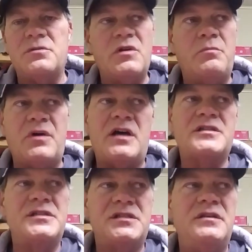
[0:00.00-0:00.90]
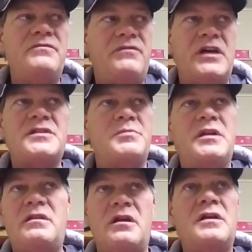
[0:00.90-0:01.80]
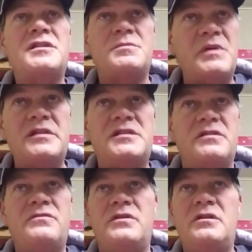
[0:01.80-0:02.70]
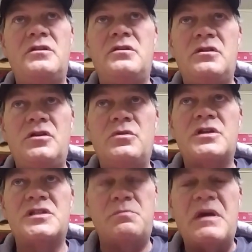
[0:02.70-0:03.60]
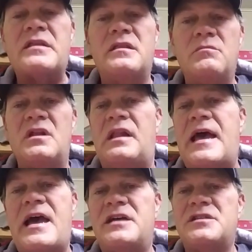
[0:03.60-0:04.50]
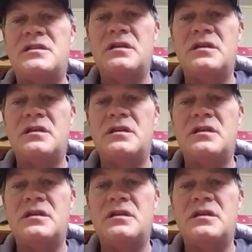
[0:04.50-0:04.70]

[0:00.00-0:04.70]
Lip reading: I mean, a box is an investment. They're expensive, and you expect them to last